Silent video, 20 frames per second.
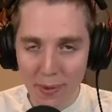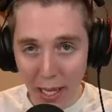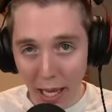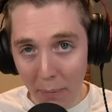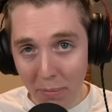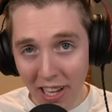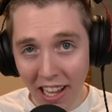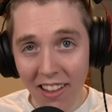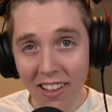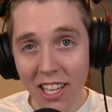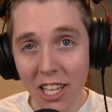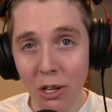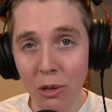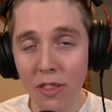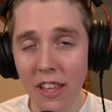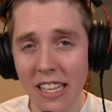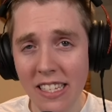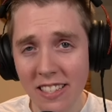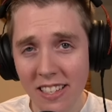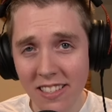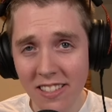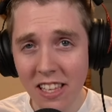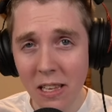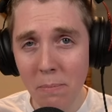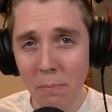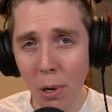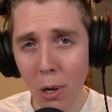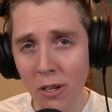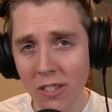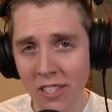I'm telling you, this is the
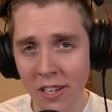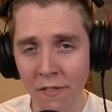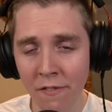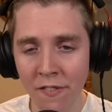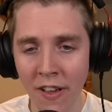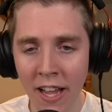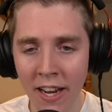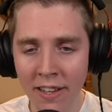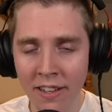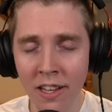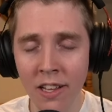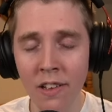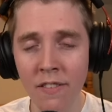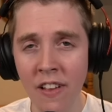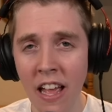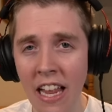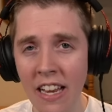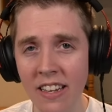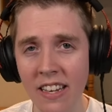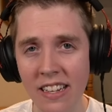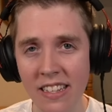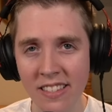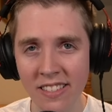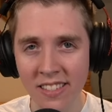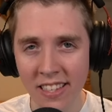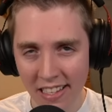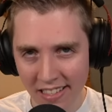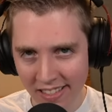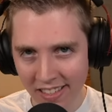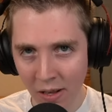most effective and
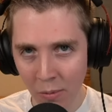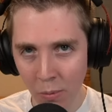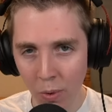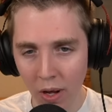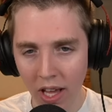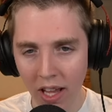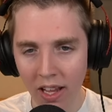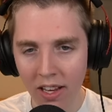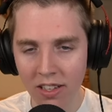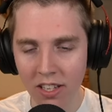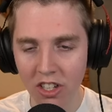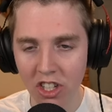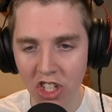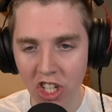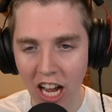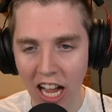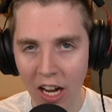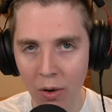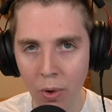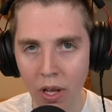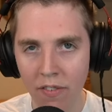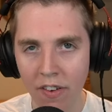consistent way to shockwave